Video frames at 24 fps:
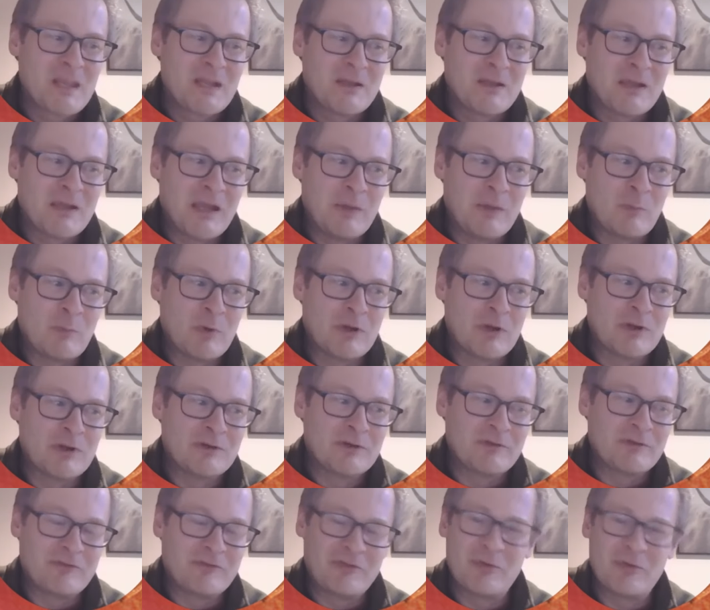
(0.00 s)
And
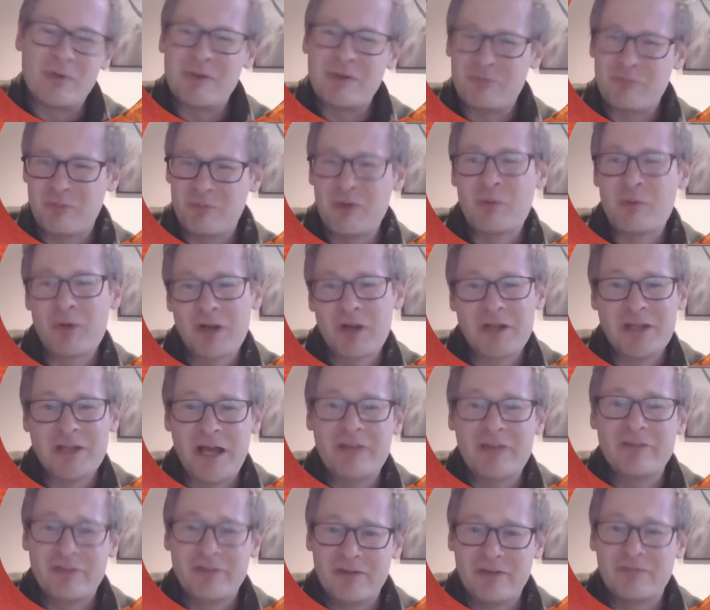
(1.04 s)
we work on
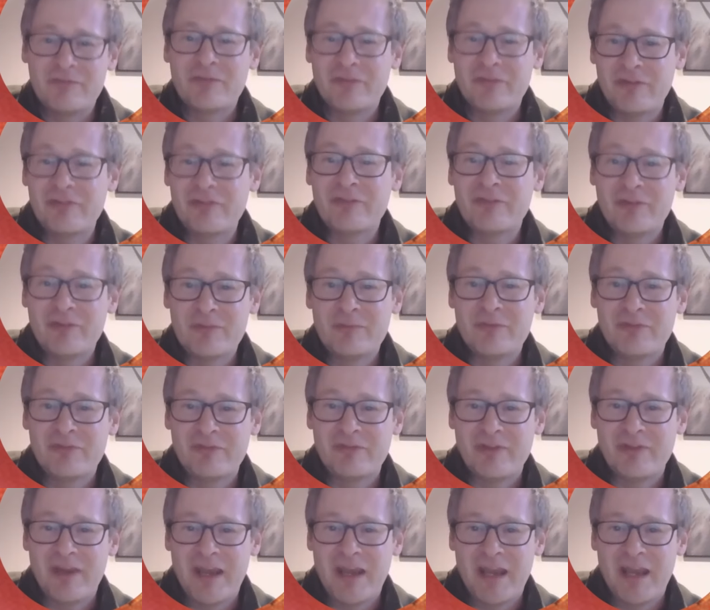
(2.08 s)
lots of different
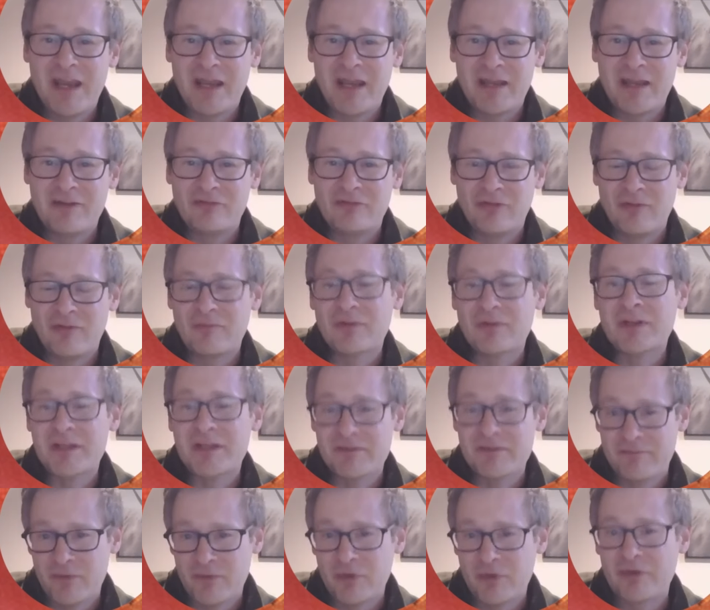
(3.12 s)
systems and
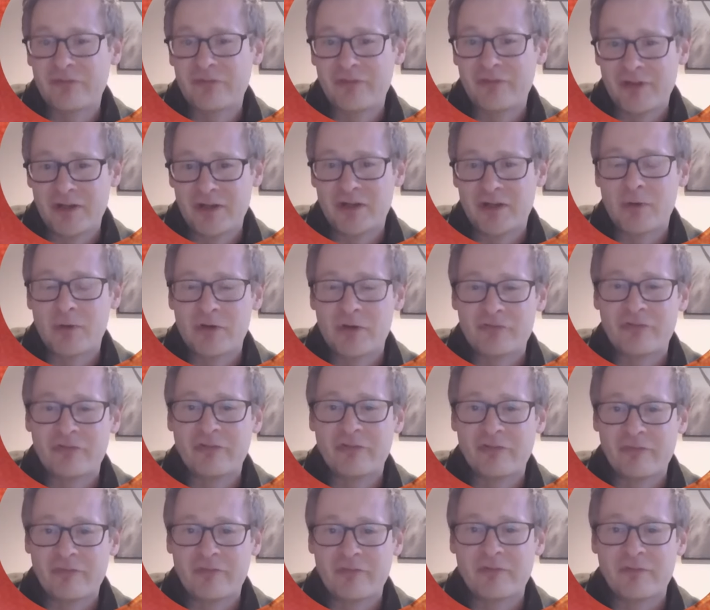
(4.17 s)
generally focusing on
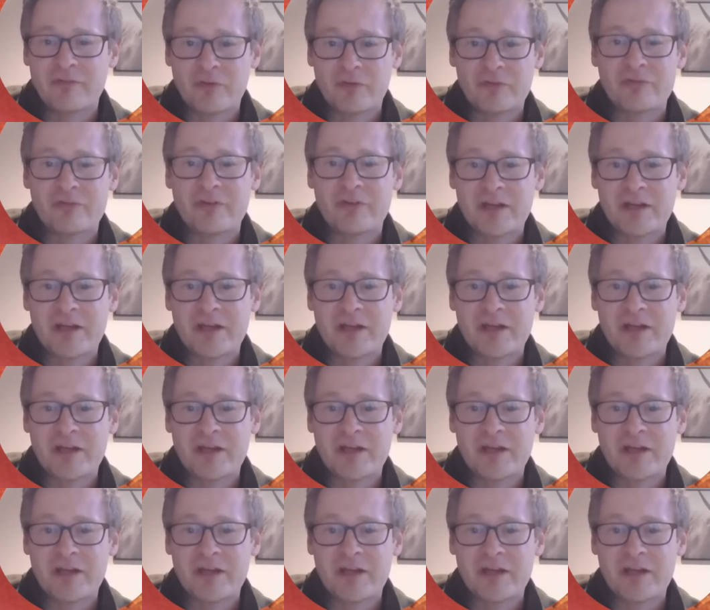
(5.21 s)
questions of diversity and